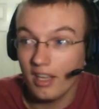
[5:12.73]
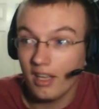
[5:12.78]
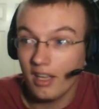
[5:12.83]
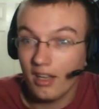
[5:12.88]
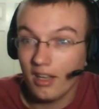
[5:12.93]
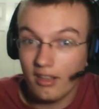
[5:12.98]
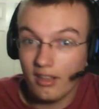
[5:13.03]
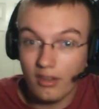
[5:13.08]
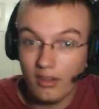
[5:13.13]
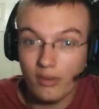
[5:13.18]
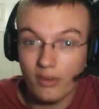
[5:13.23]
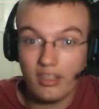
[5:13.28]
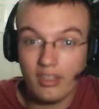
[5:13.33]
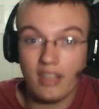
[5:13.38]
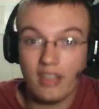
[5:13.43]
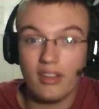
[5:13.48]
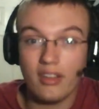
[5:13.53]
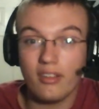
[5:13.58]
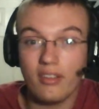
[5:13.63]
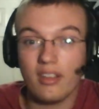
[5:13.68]
those
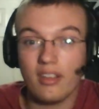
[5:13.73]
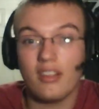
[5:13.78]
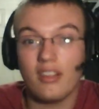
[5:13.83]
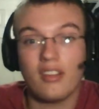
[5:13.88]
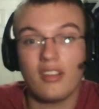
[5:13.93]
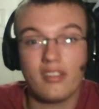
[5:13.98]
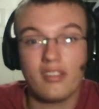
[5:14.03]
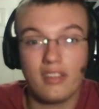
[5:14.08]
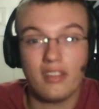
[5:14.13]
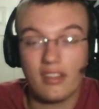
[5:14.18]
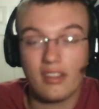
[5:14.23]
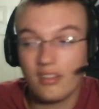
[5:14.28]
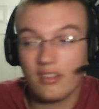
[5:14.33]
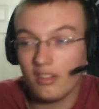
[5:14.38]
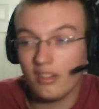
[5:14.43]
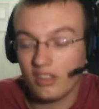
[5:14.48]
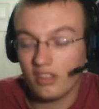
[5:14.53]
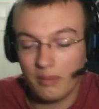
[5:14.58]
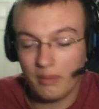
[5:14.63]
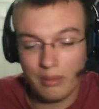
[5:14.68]
analog
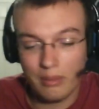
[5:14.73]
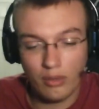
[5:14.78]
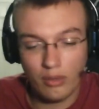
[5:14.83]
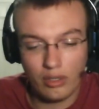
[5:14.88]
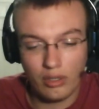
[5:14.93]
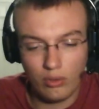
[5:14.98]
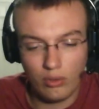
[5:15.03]
sticks look to be more